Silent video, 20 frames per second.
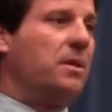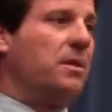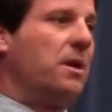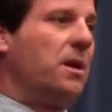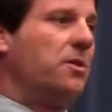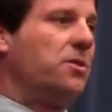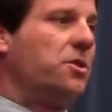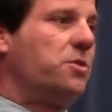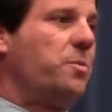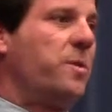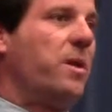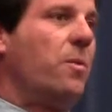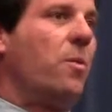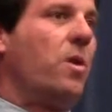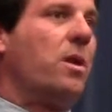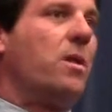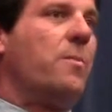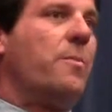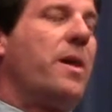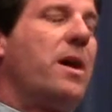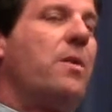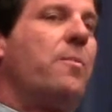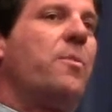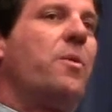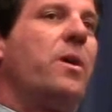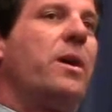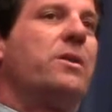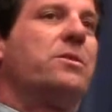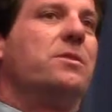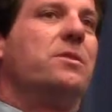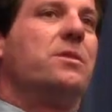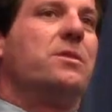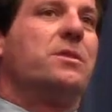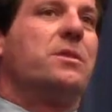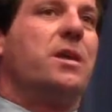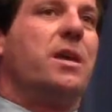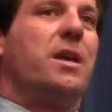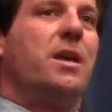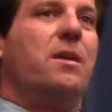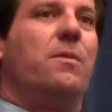you know, just being one of the better players in the
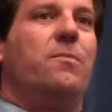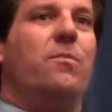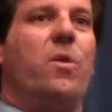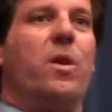city,